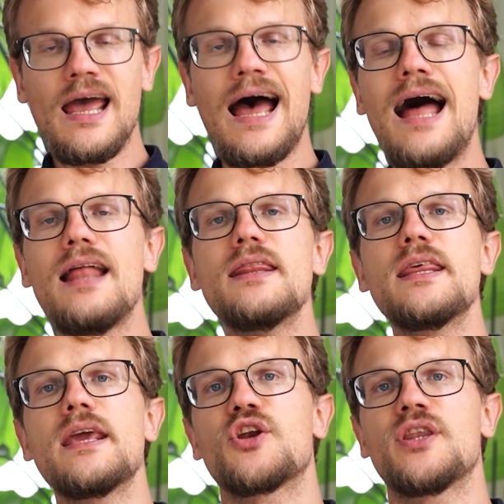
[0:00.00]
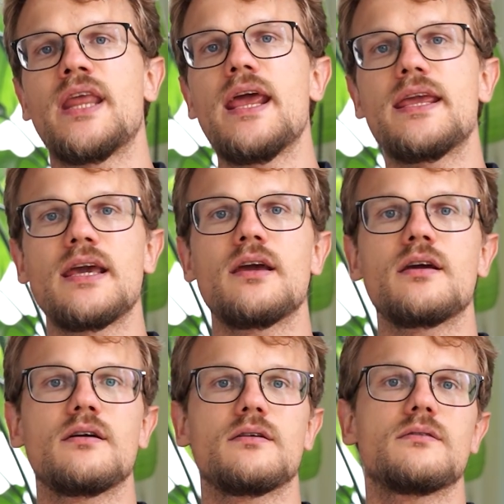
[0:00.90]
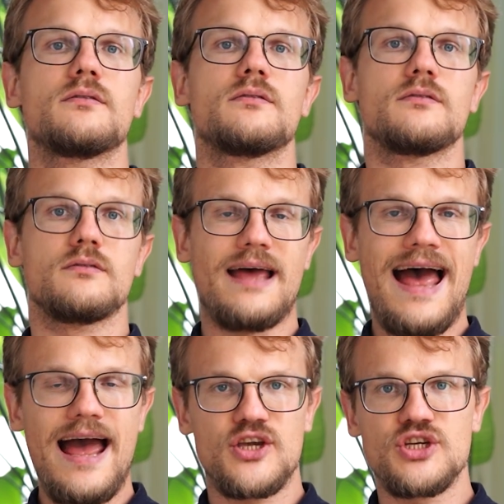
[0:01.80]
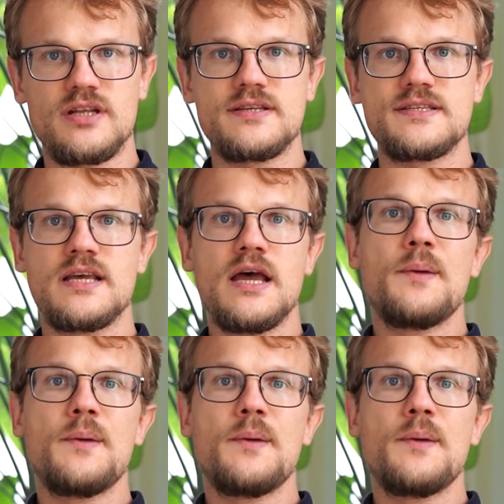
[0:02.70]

and they are taking actions